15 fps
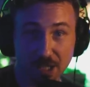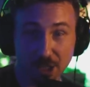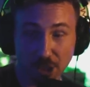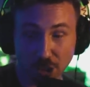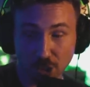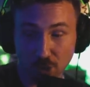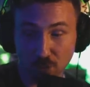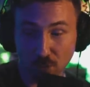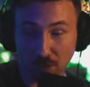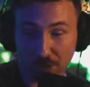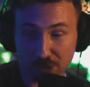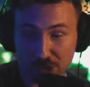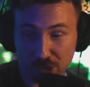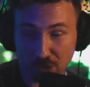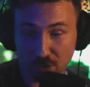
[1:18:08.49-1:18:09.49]
you are
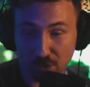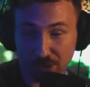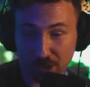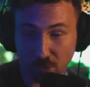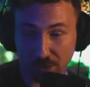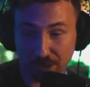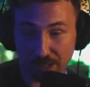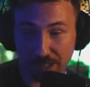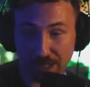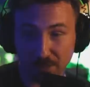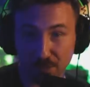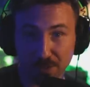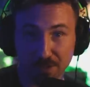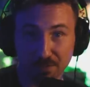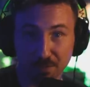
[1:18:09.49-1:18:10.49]
slowly going to get
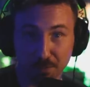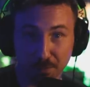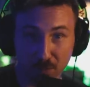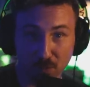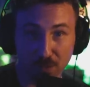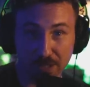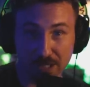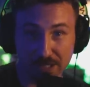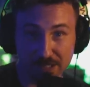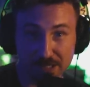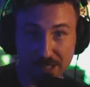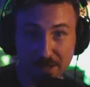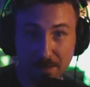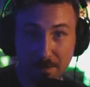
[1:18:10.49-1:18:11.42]
rid of employees.